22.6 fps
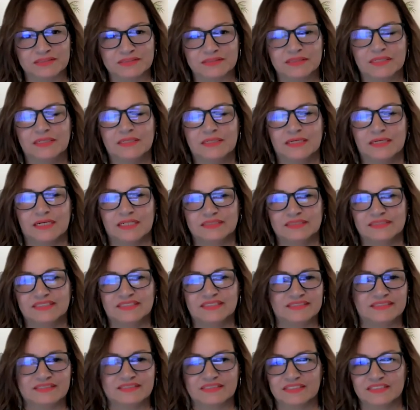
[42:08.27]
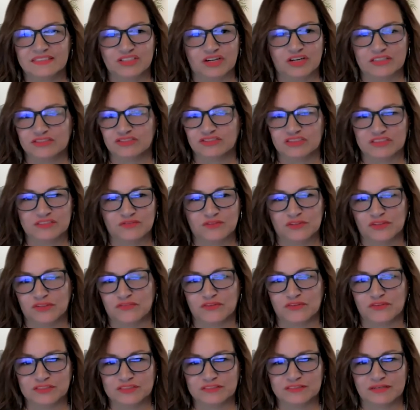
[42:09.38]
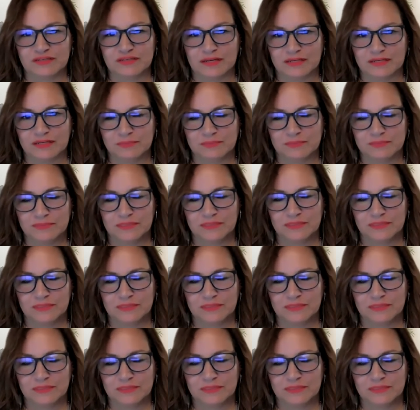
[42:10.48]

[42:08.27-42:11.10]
Mm-hmm. I did a TikTok just for the first time,